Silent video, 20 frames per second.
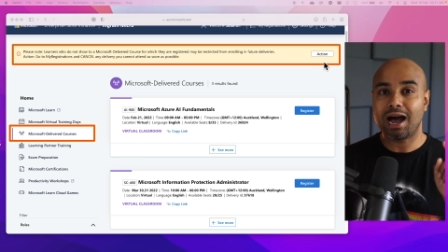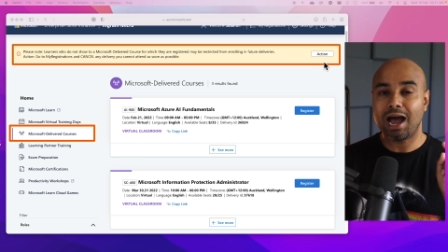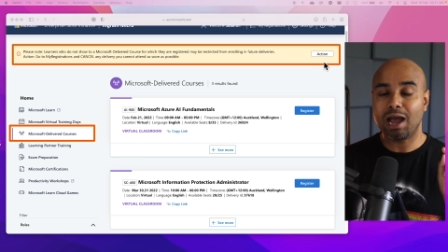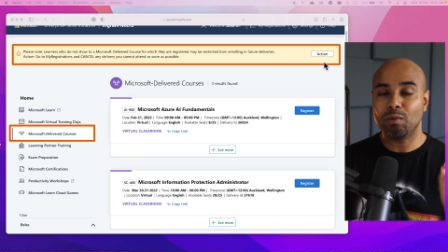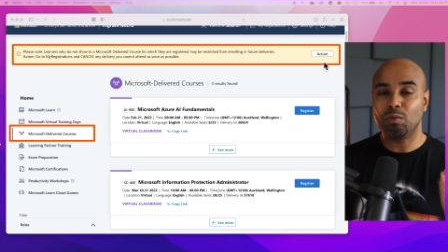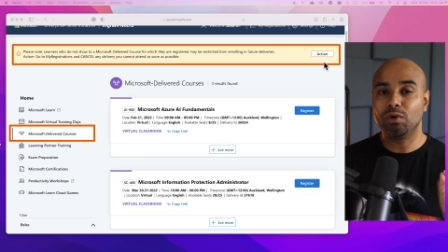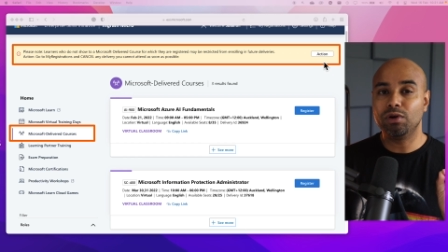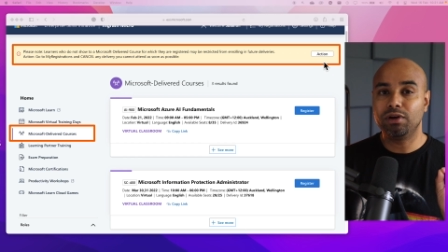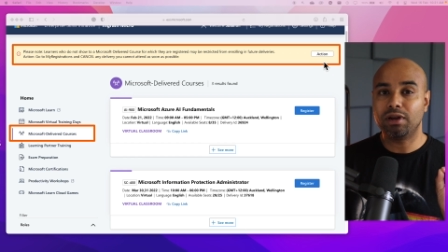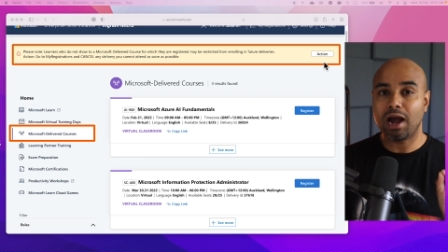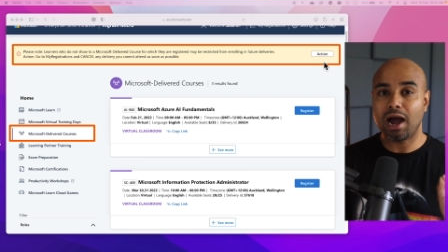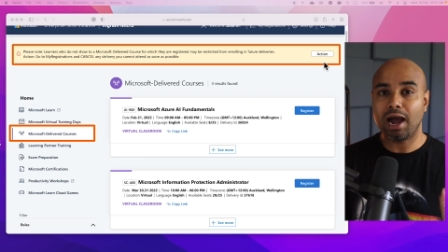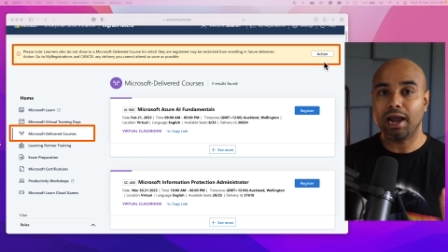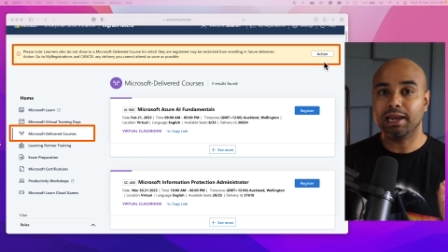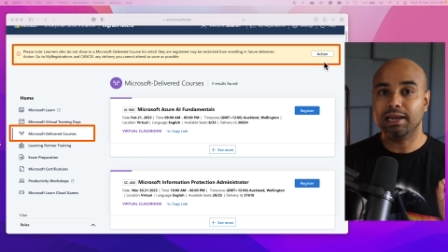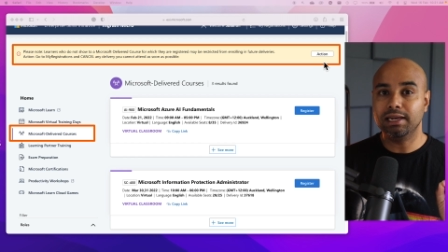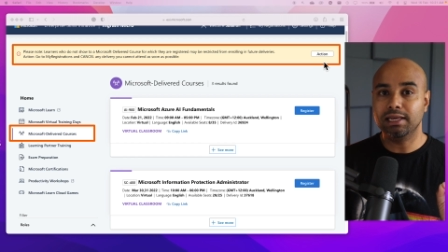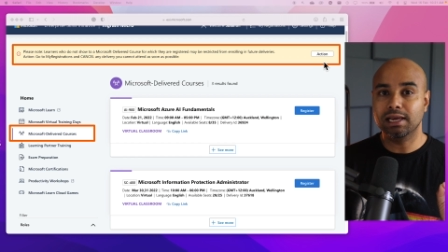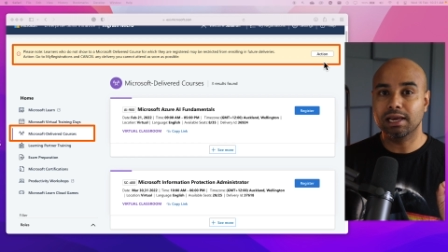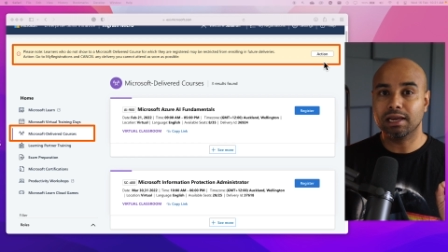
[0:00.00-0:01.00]
I would
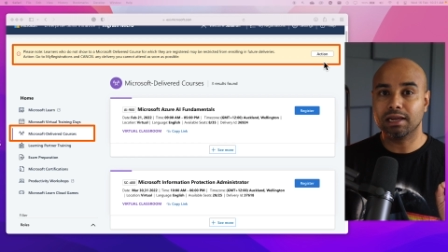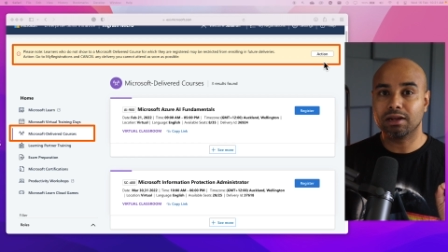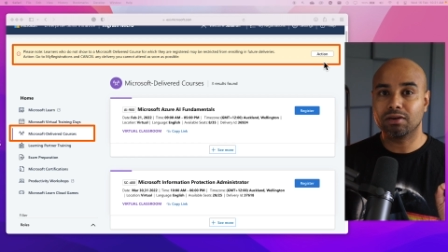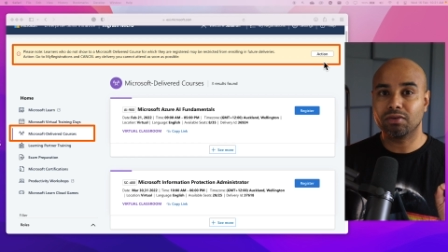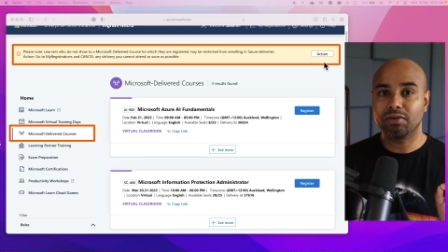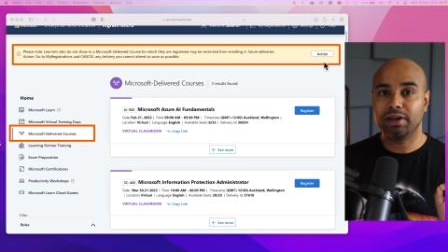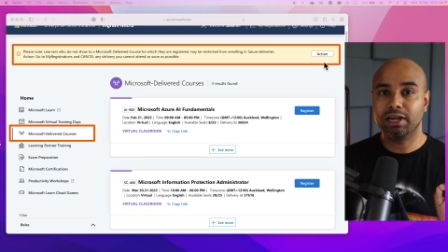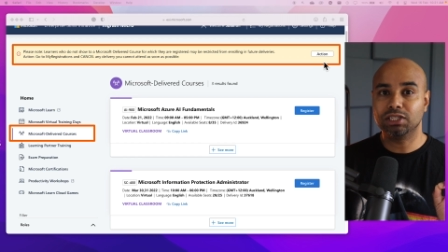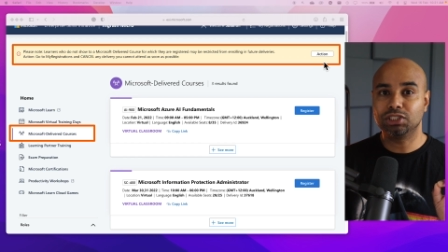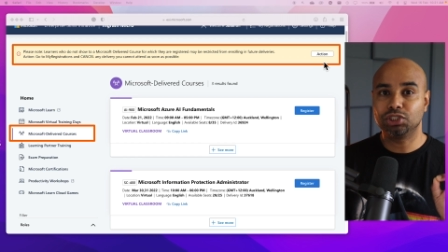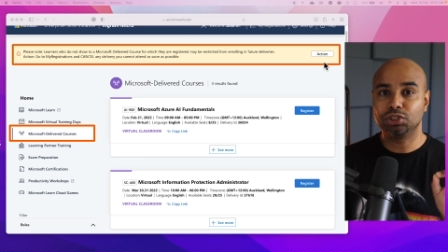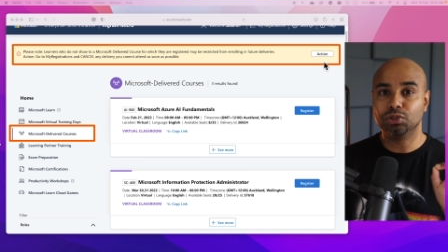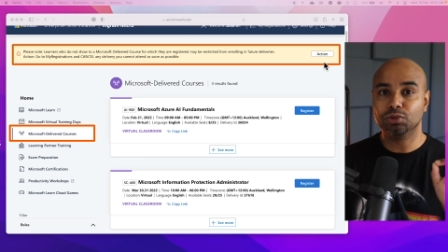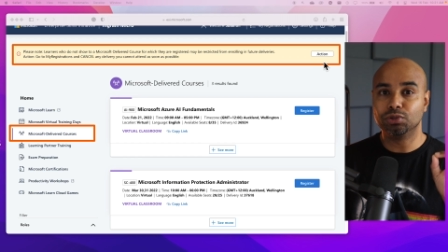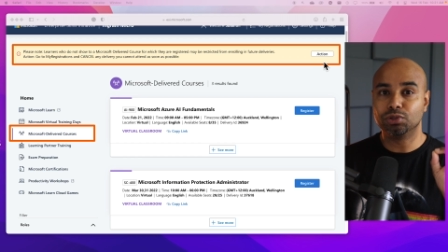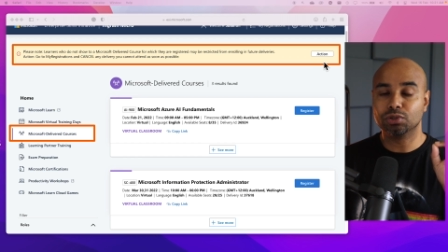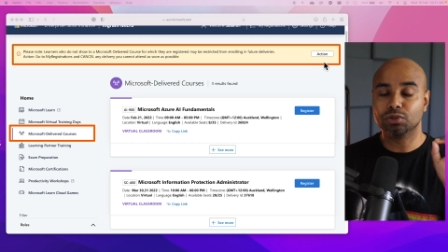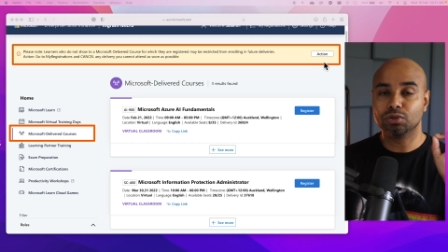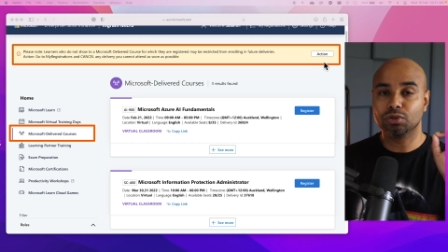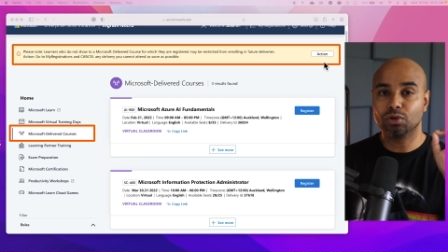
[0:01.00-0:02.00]
highly encourage
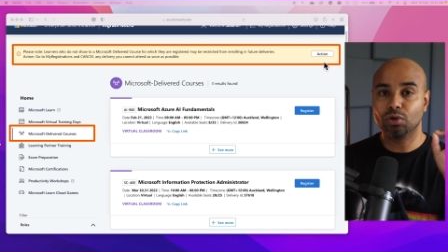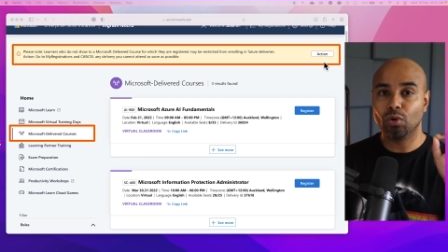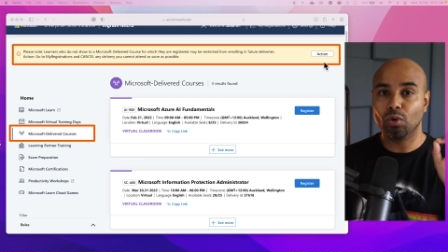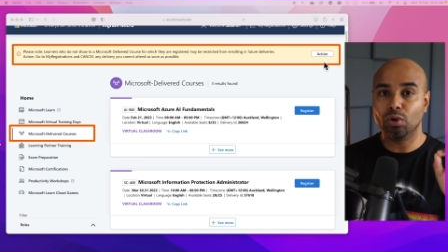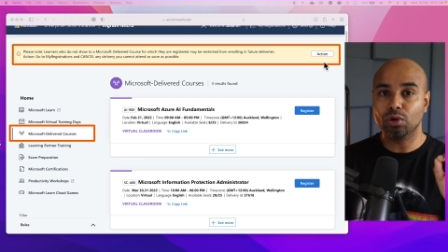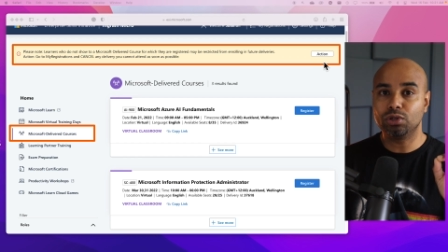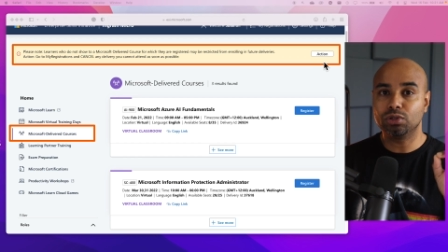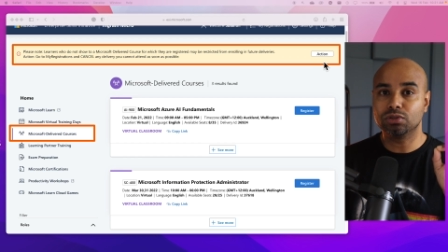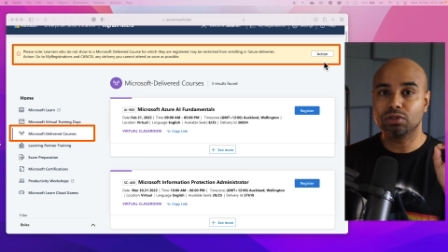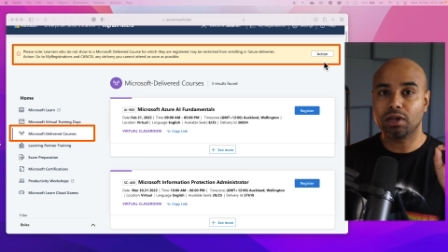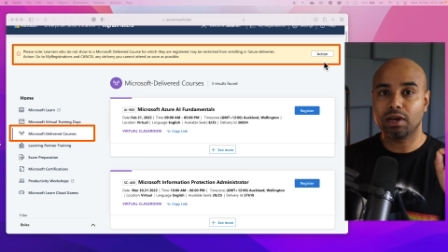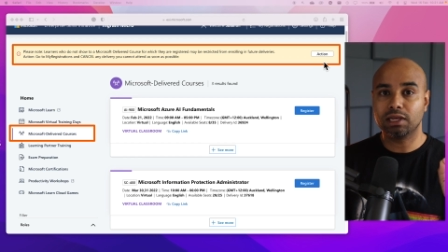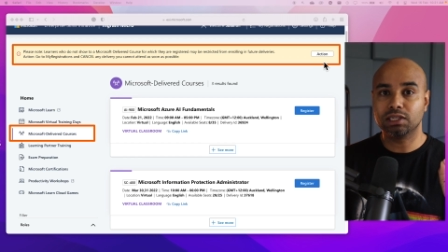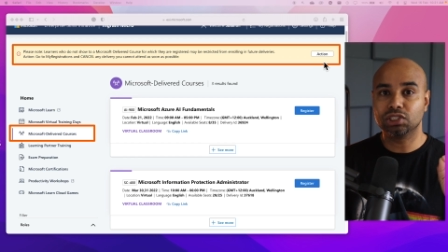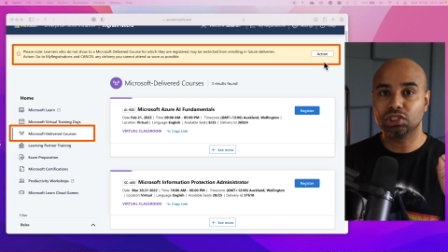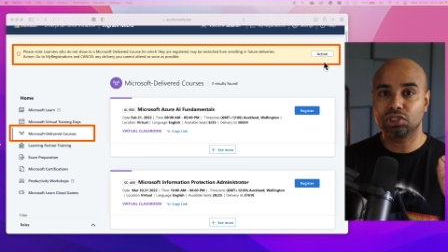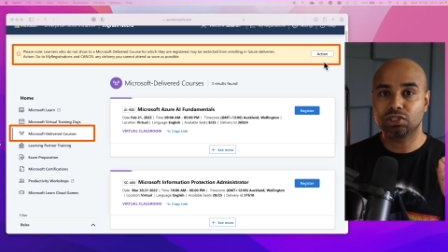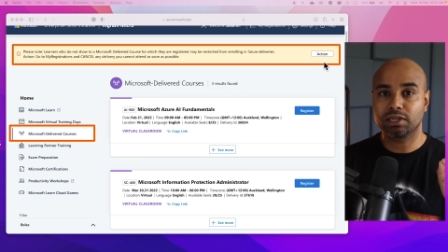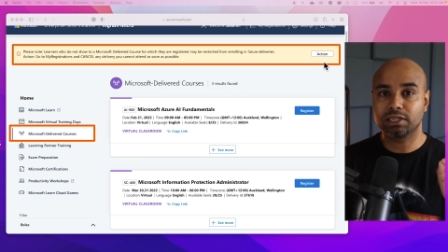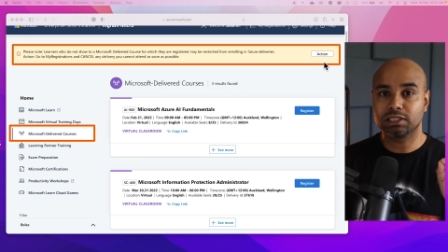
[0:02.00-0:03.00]
you to go to the
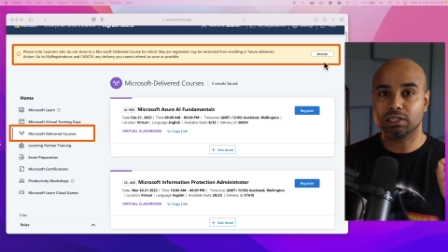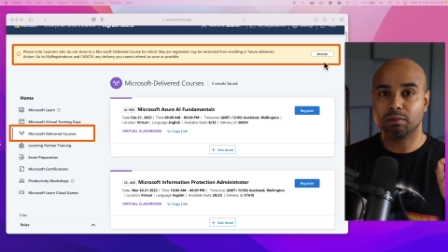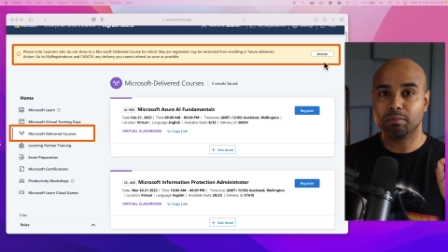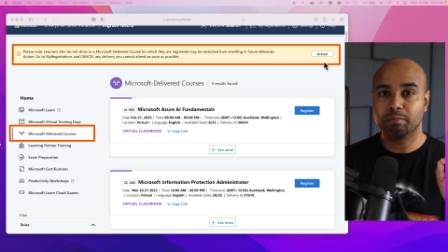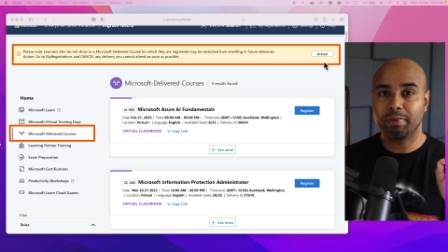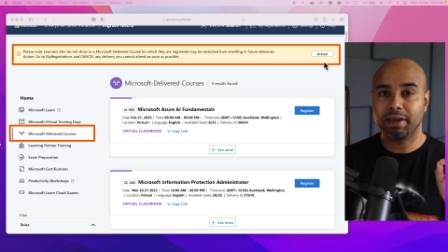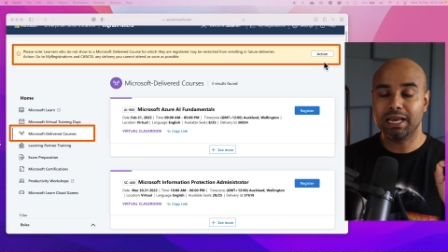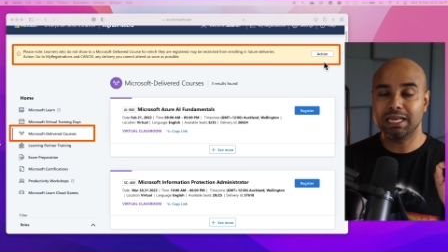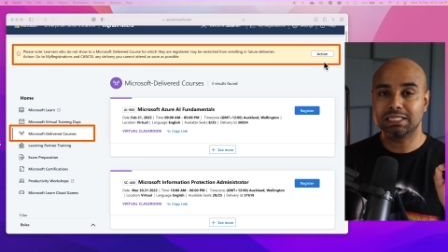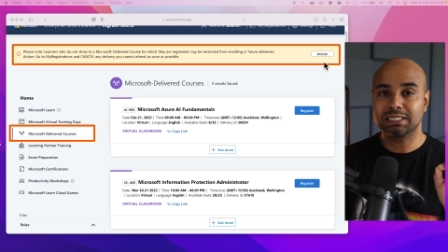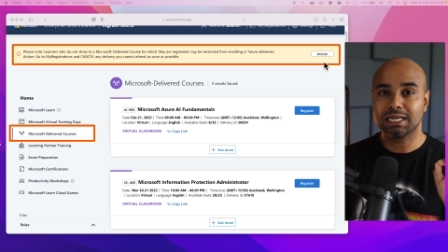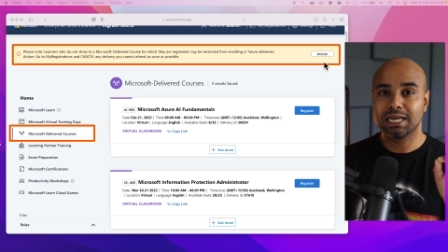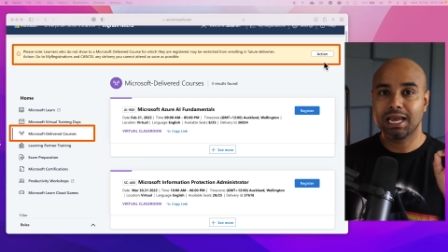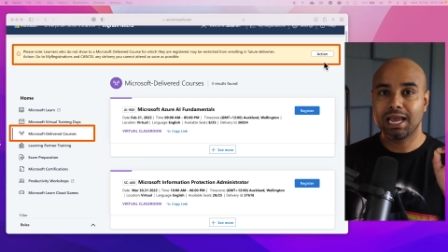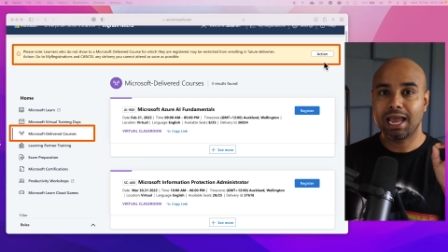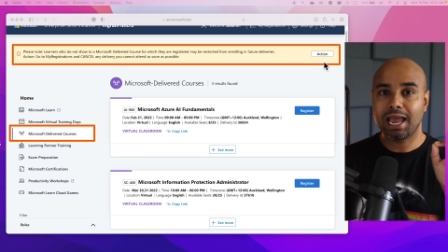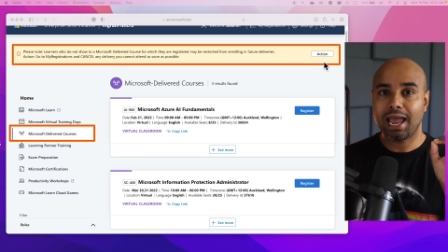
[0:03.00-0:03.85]
registration page